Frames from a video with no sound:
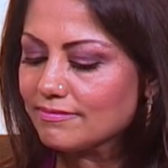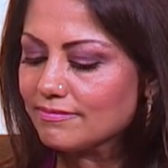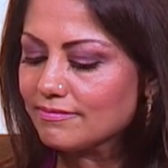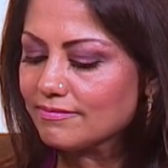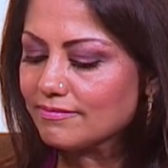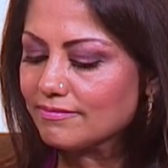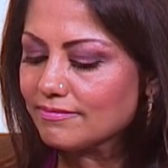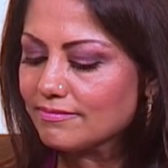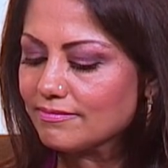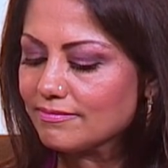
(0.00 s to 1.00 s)

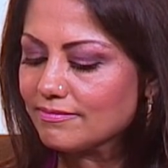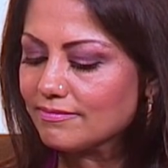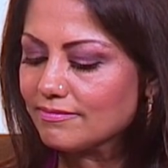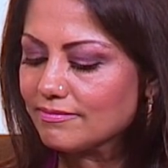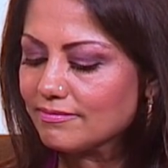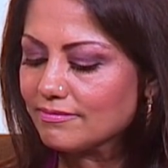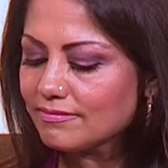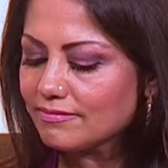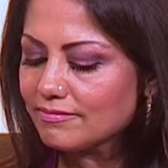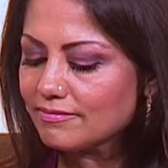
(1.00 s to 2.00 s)

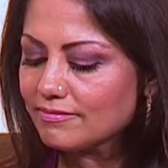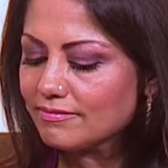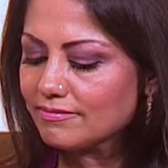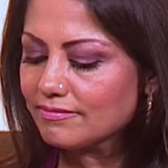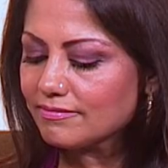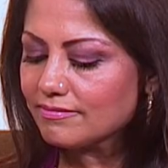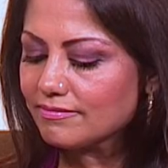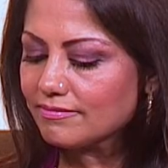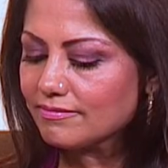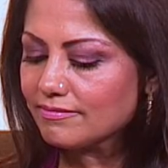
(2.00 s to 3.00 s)

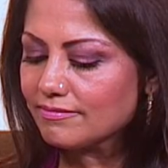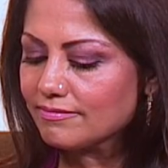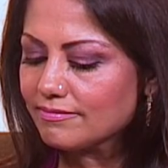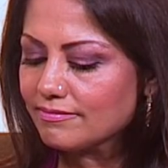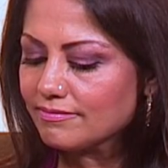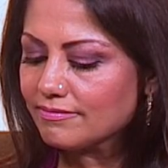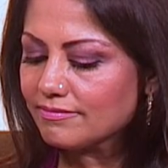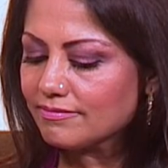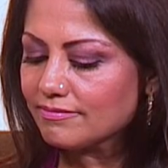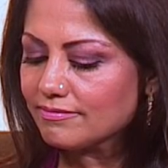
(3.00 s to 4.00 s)

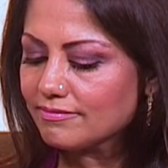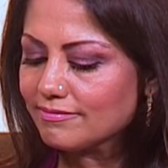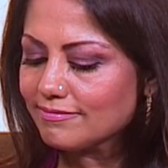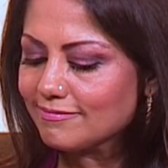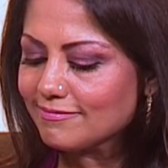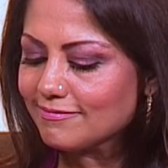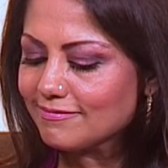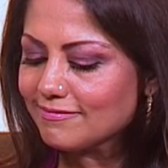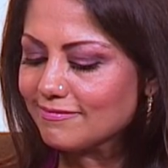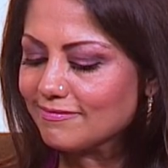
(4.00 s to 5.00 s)

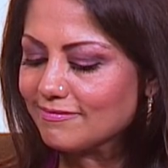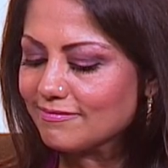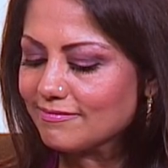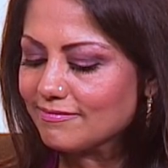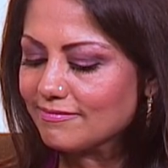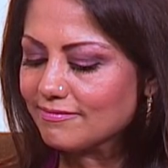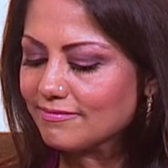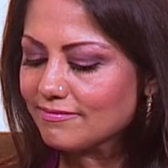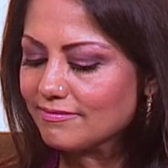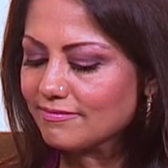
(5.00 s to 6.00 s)

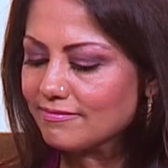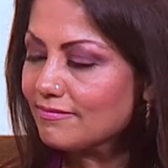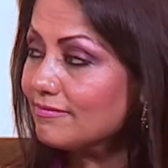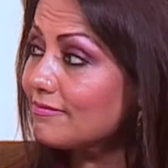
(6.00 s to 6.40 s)
(not speaking)